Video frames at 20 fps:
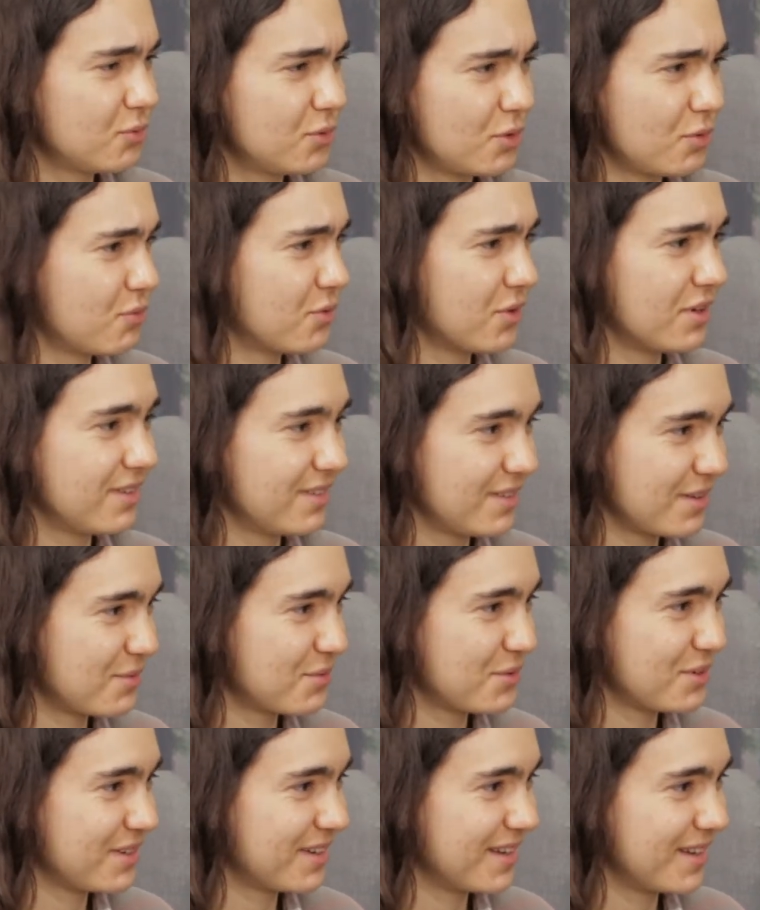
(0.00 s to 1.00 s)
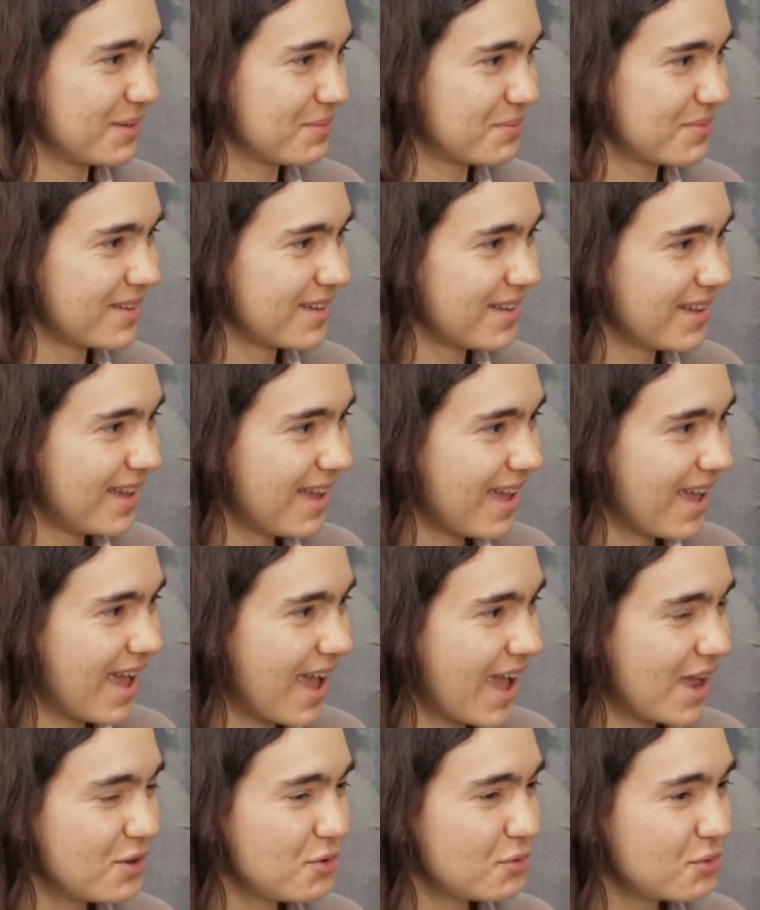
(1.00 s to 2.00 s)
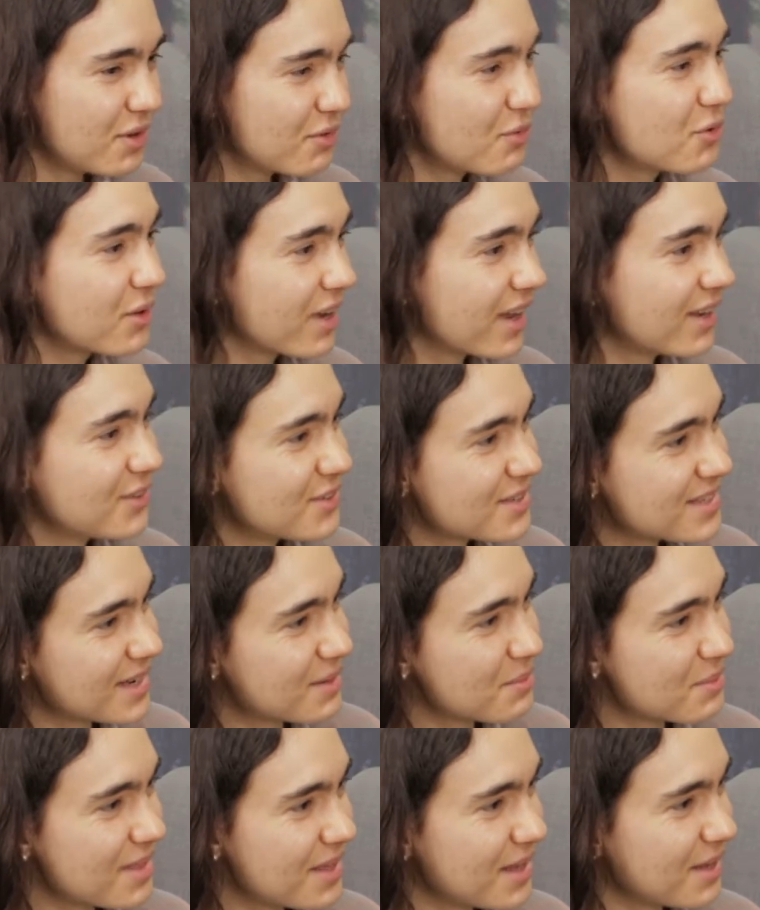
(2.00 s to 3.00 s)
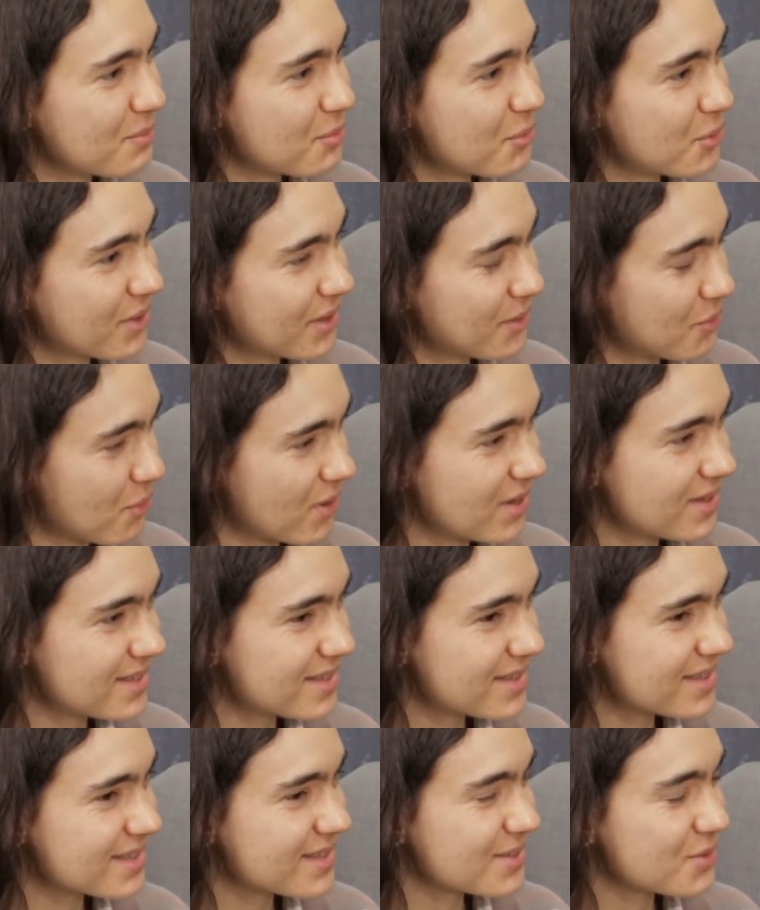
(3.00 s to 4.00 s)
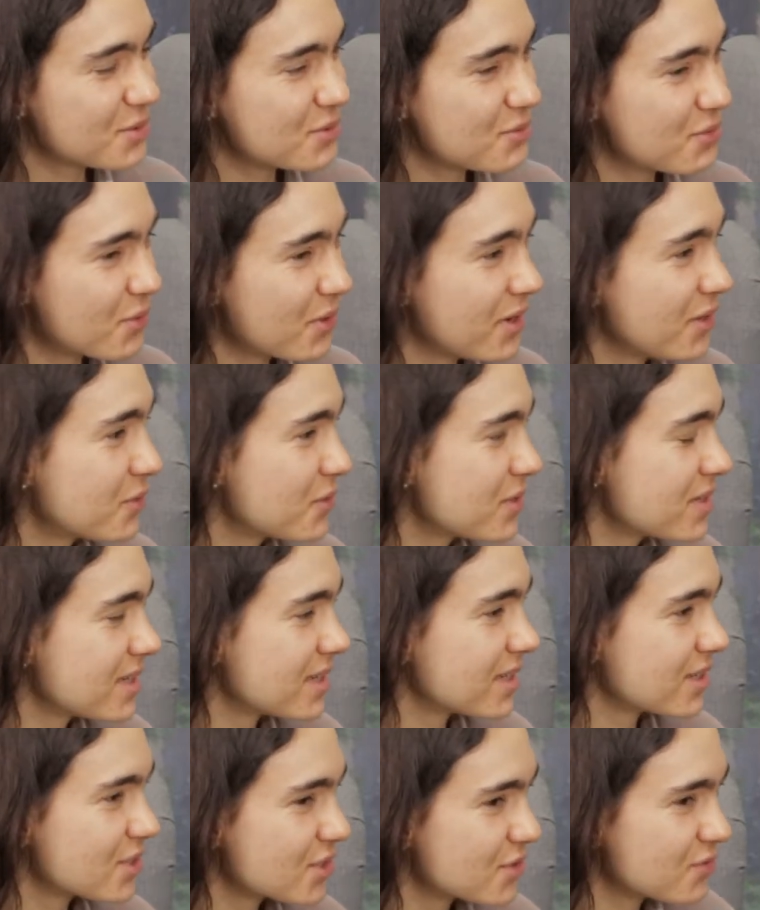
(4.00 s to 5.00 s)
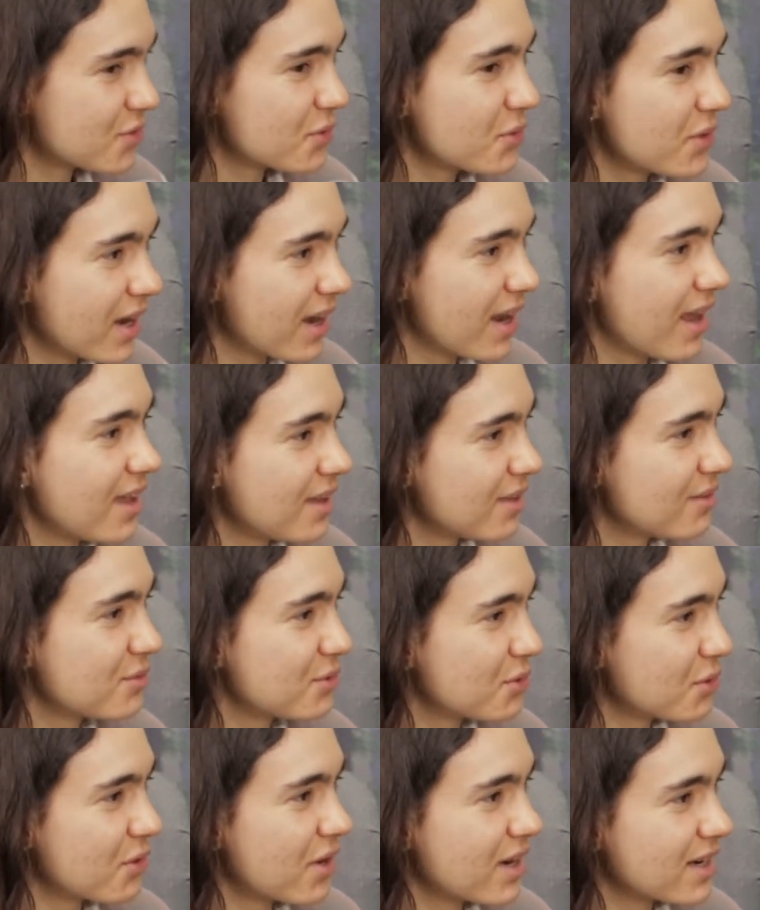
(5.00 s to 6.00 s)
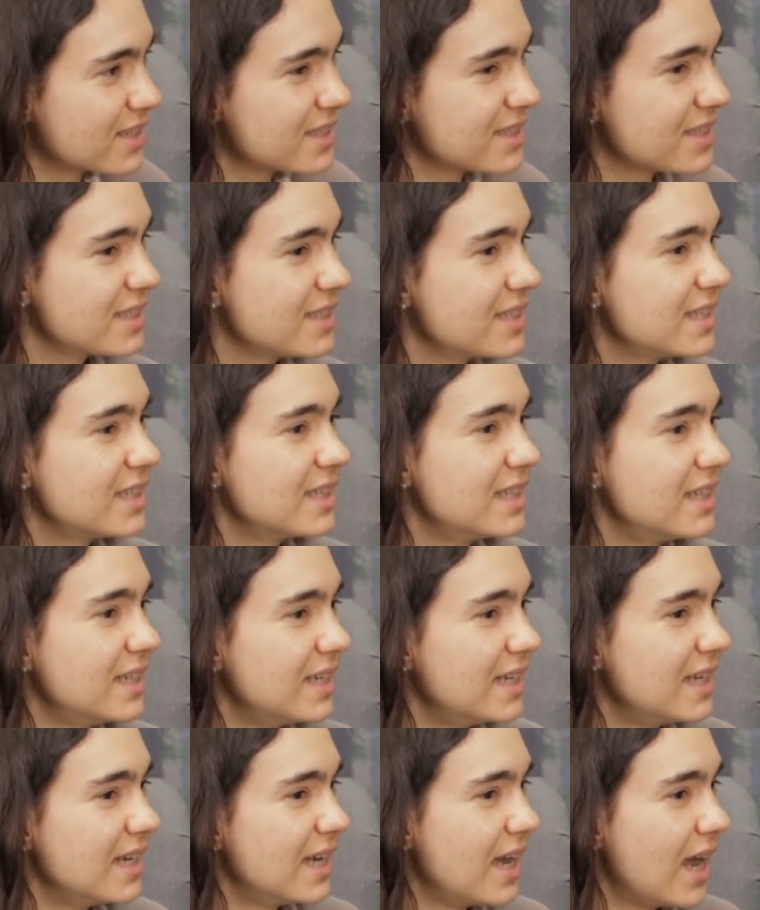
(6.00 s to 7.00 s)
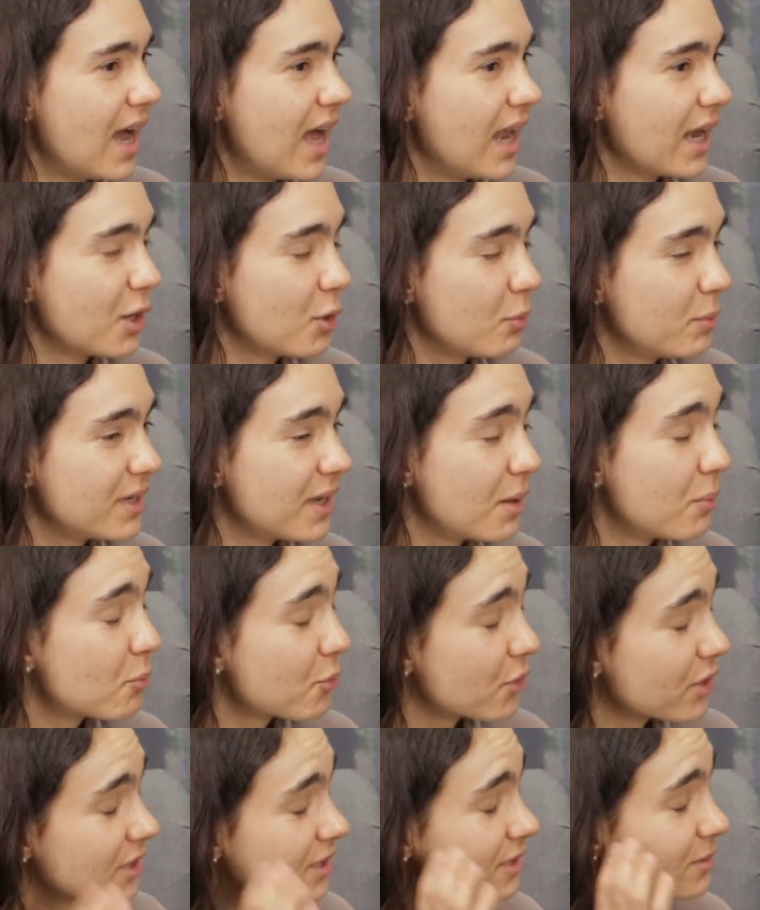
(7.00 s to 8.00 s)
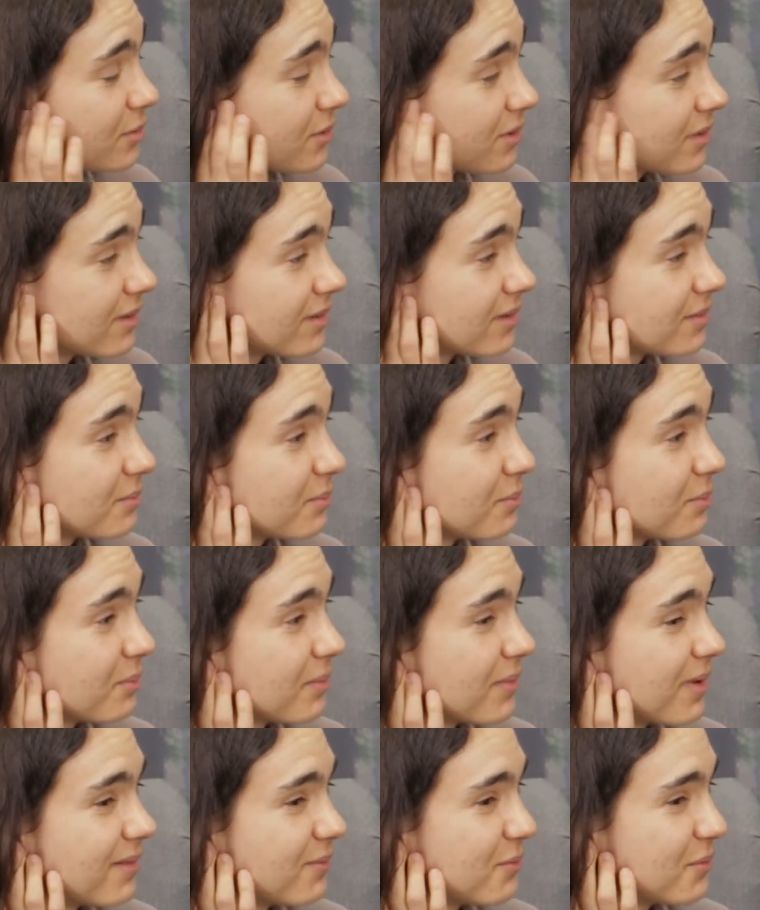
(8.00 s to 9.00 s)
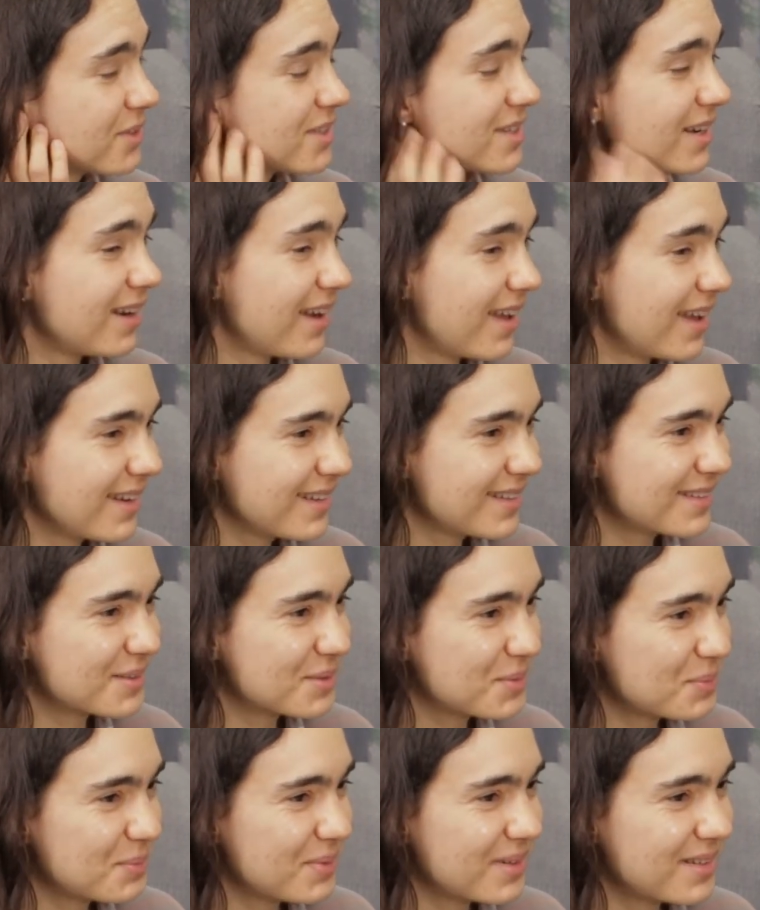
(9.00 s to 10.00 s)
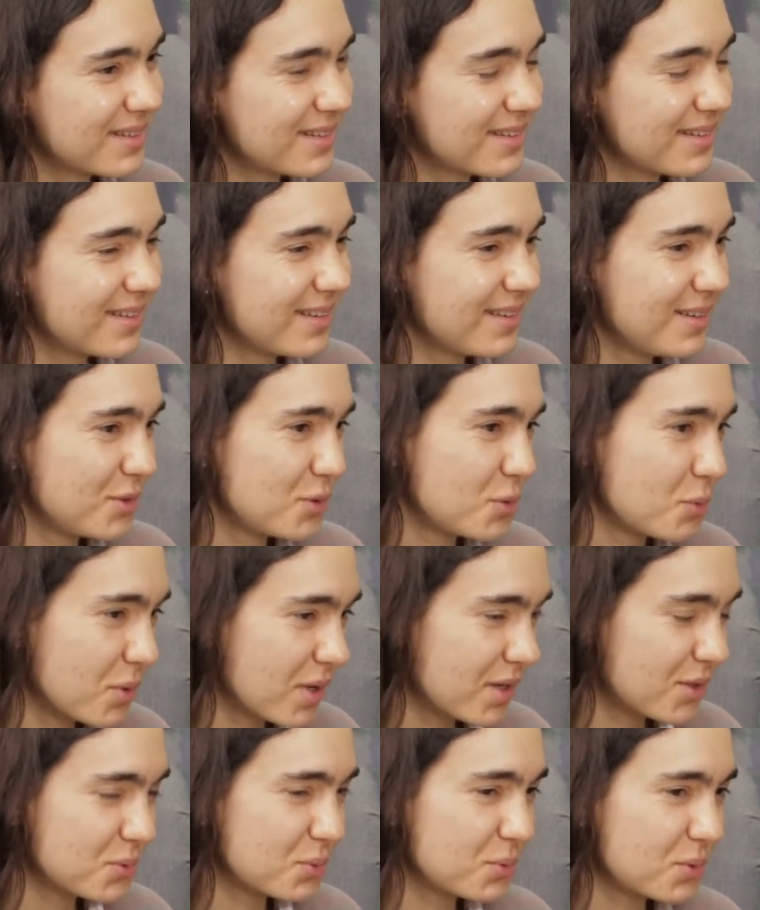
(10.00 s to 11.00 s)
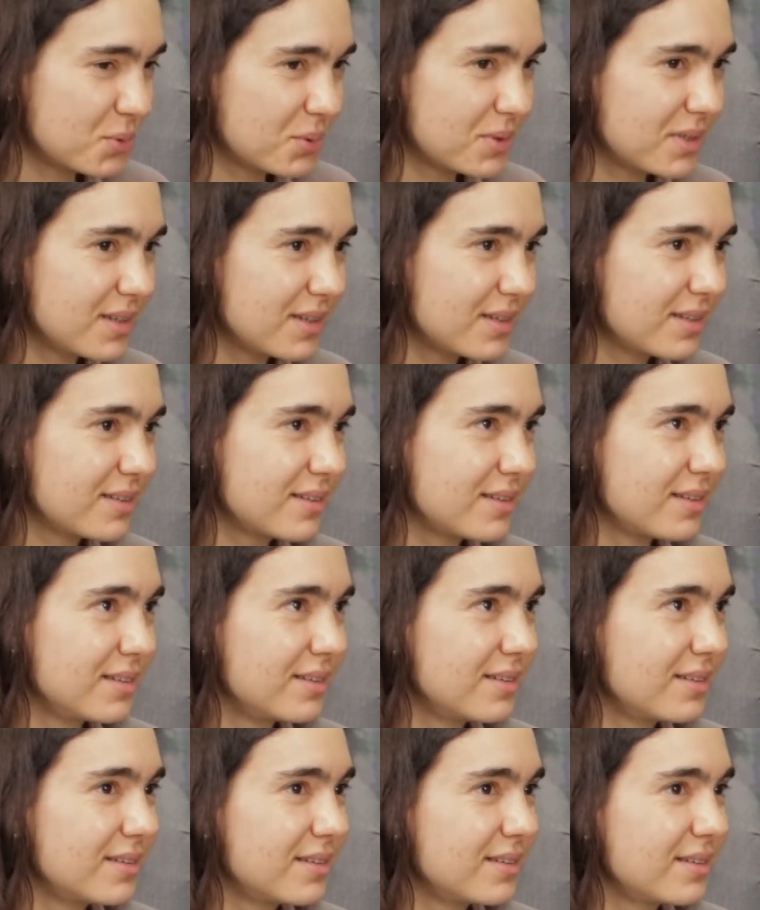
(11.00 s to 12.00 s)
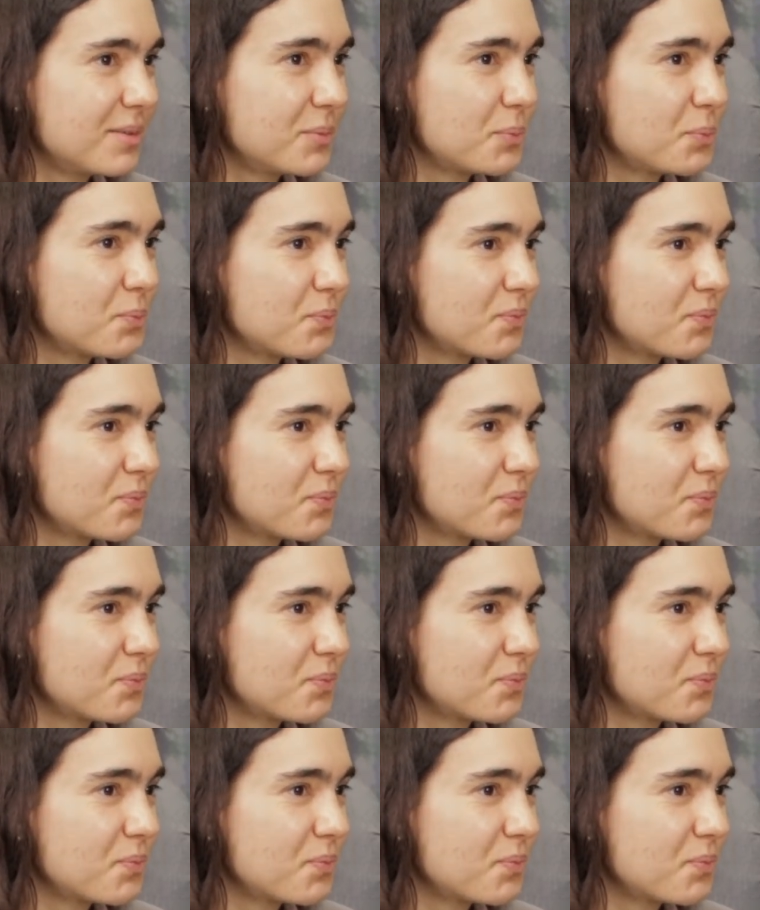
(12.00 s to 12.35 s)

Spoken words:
different every time. Oh, wow. And you never get the same thing more than once. So it's very interesting. She's very alive in her acting. A little bit unpredictable, which I liked, but we had to work with that, and